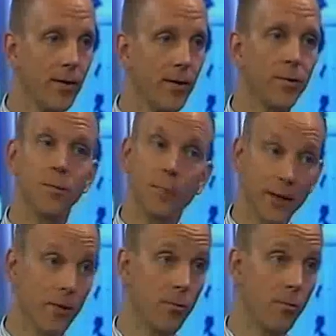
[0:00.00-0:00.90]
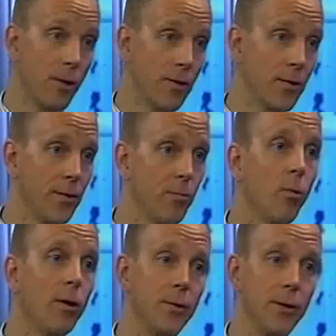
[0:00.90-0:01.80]
What I think is the bigger
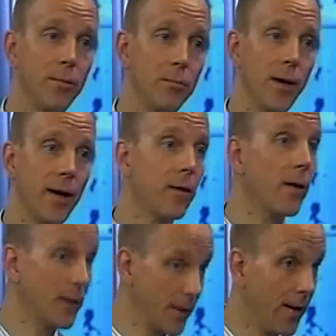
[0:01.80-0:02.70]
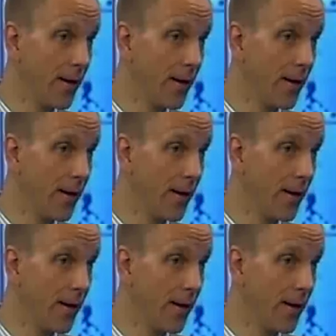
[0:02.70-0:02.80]
question is, what is the impact